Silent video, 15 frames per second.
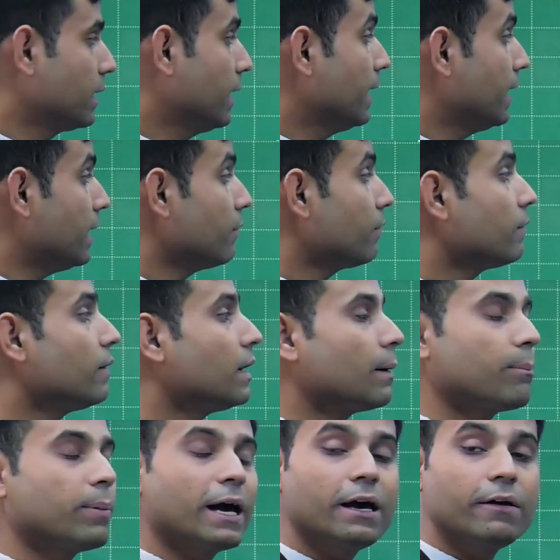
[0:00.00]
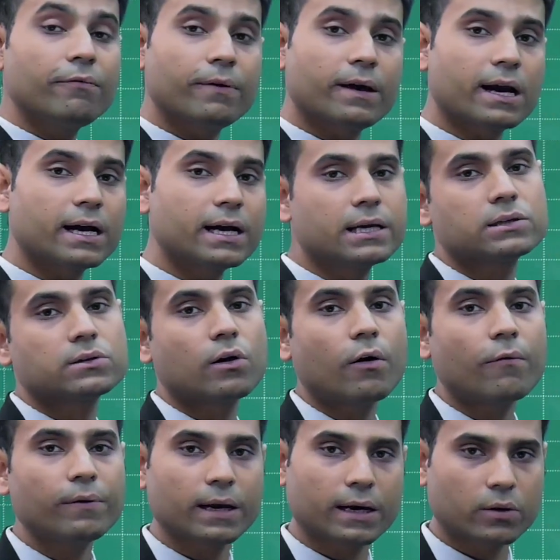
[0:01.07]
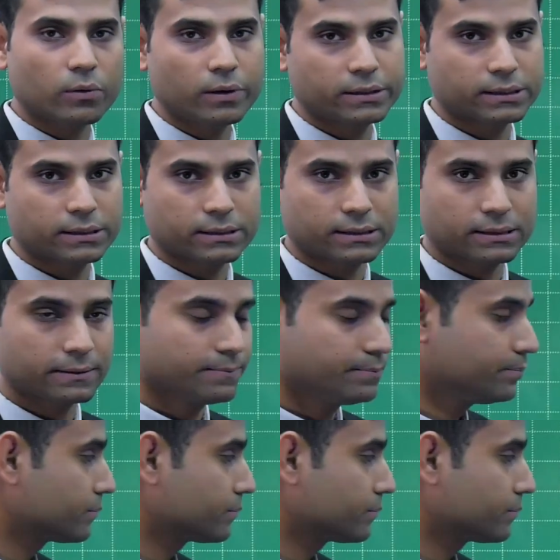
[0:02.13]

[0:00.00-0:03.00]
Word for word: Here we will apply Faraday's law of electrolysis.